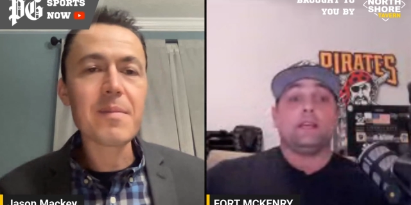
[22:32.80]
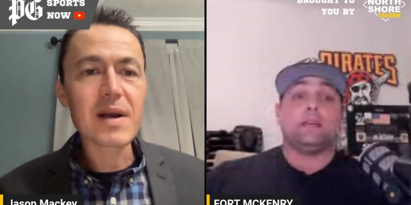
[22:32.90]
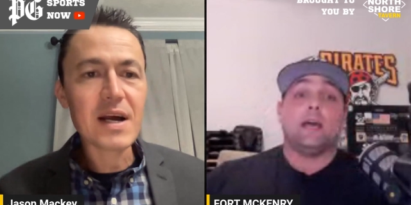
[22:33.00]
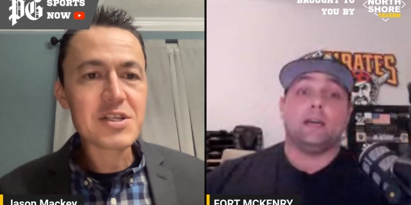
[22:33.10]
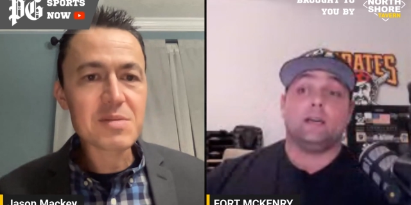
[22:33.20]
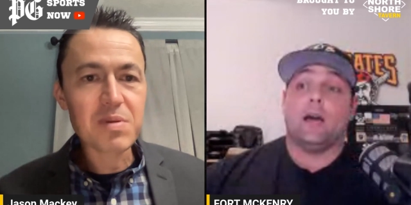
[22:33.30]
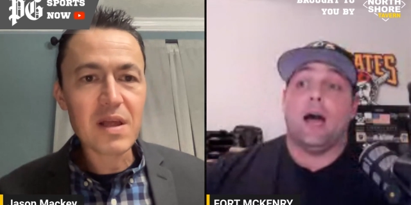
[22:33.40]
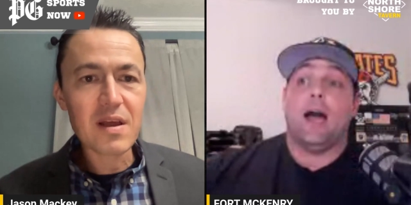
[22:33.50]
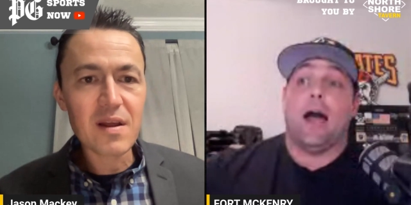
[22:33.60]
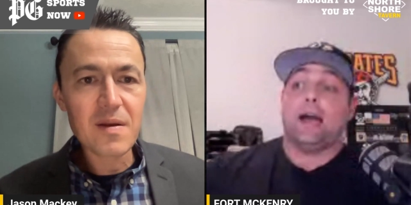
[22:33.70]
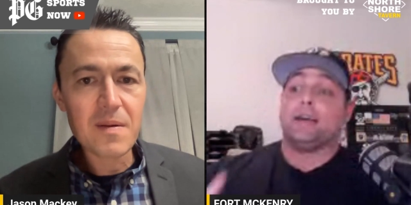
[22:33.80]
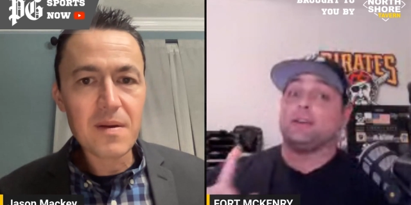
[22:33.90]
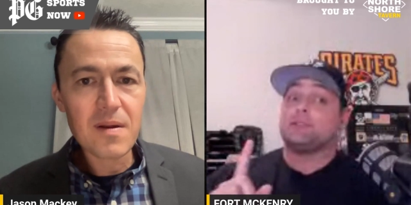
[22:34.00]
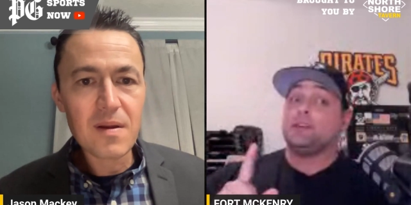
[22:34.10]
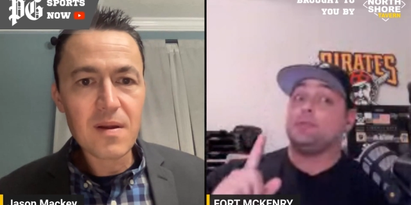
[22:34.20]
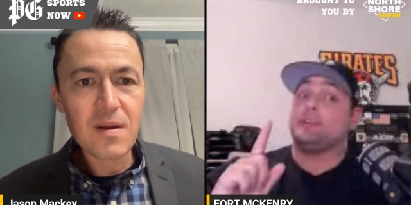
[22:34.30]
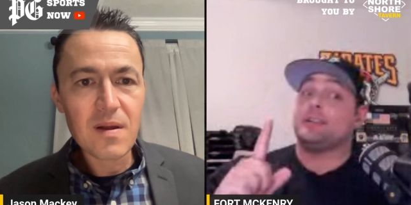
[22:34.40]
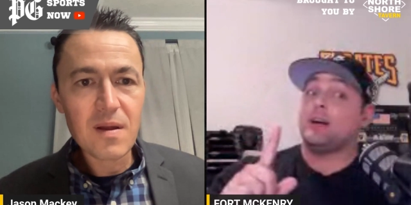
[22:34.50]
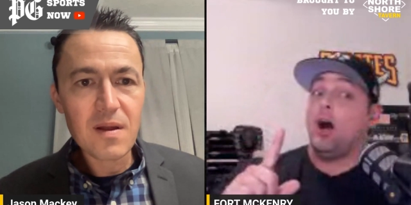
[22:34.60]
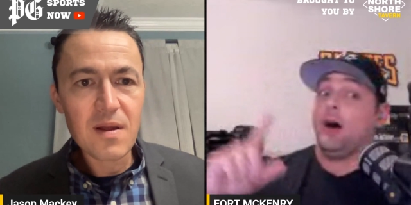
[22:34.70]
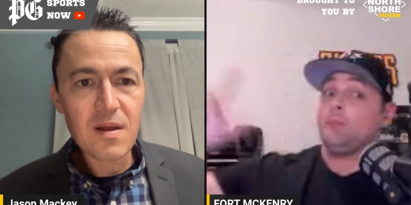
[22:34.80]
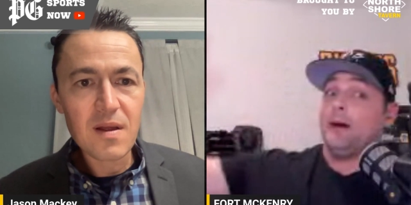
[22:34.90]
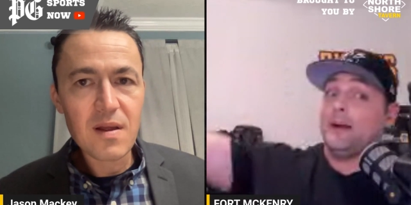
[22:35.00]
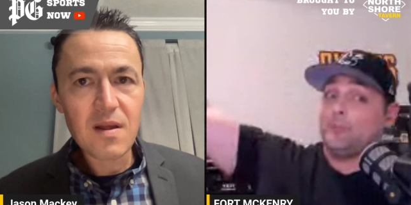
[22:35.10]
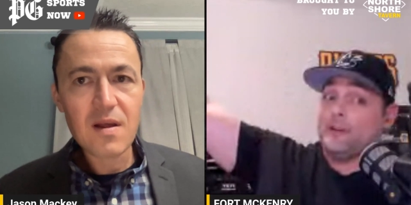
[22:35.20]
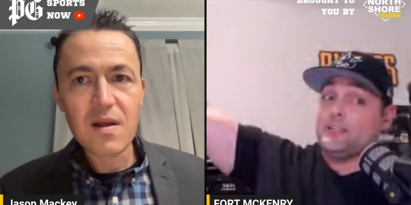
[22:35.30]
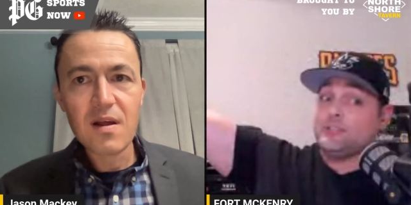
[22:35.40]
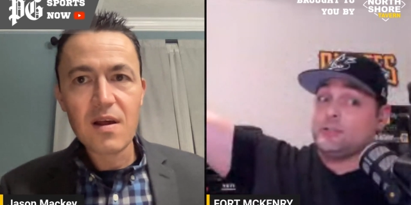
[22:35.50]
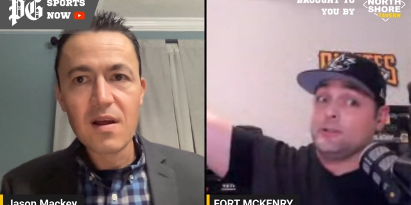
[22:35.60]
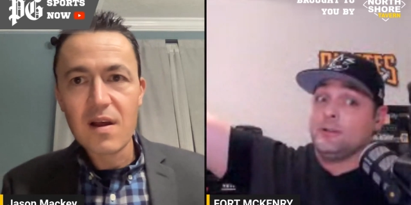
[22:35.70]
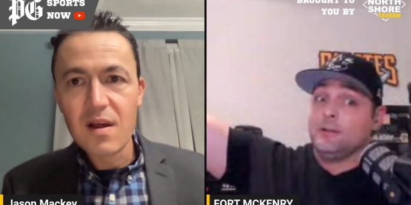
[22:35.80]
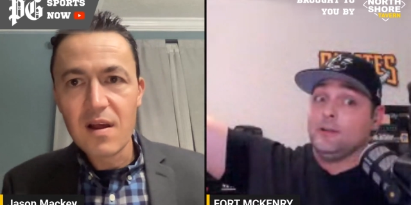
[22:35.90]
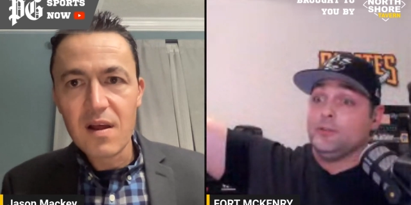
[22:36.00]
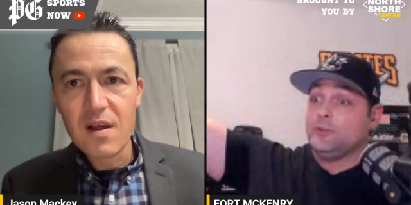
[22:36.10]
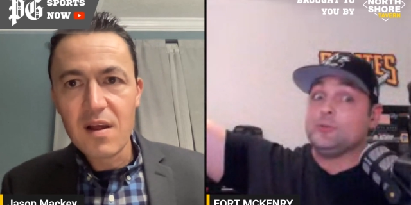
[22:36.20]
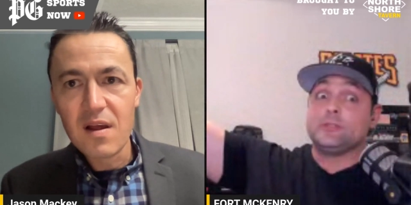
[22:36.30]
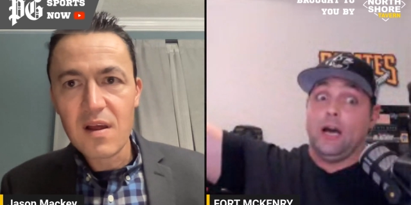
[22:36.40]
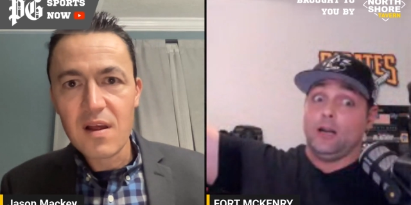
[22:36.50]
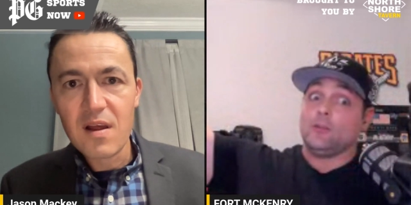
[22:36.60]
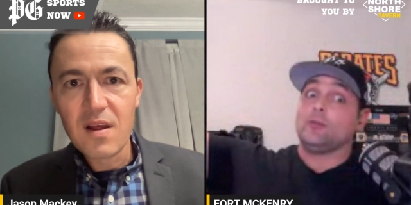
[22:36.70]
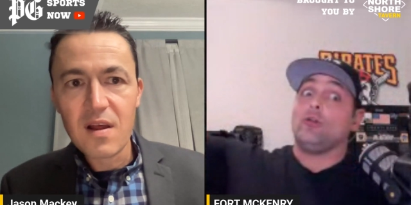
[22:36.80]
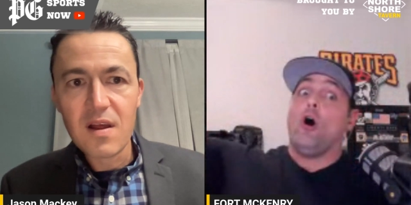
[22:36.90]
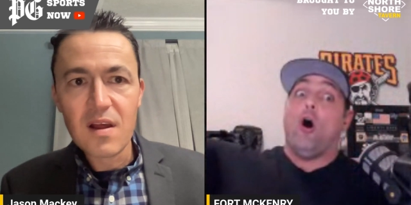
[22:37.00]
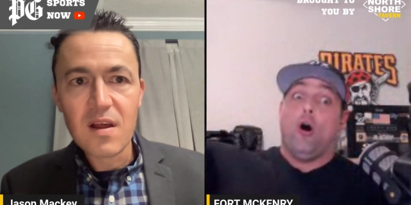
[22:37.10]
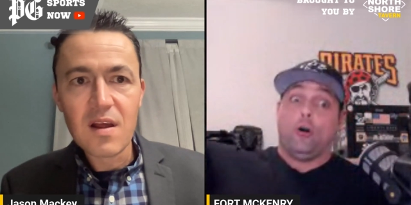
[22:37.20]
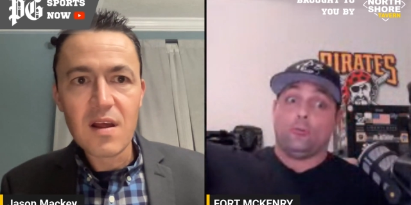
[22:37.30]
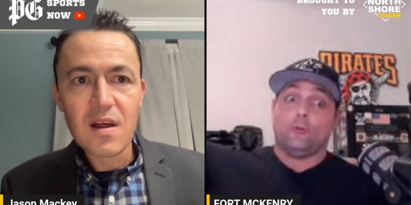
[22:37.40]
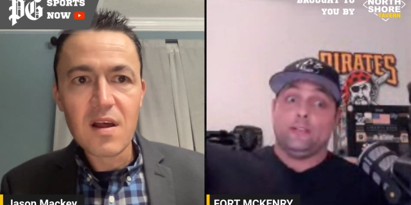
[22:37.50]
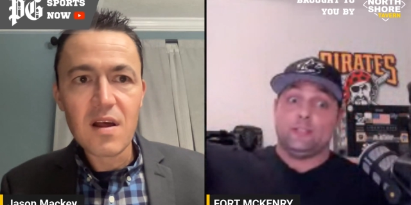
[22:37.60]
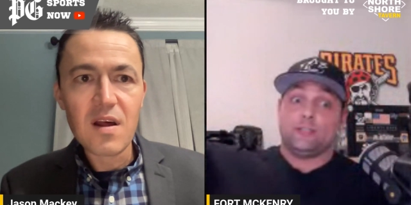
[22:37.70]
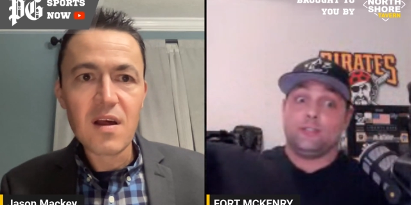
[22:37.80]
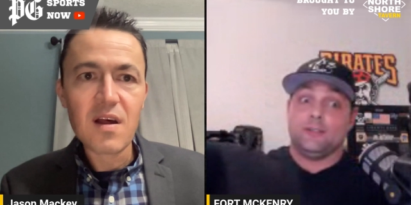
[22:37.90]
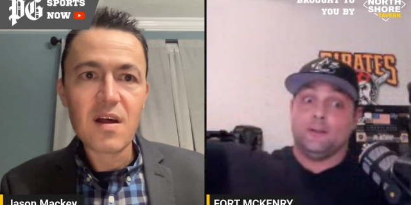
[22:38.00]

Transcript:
Speaker 1: He, hey, I guarantee if he did a combine reach, dude's got a long reach.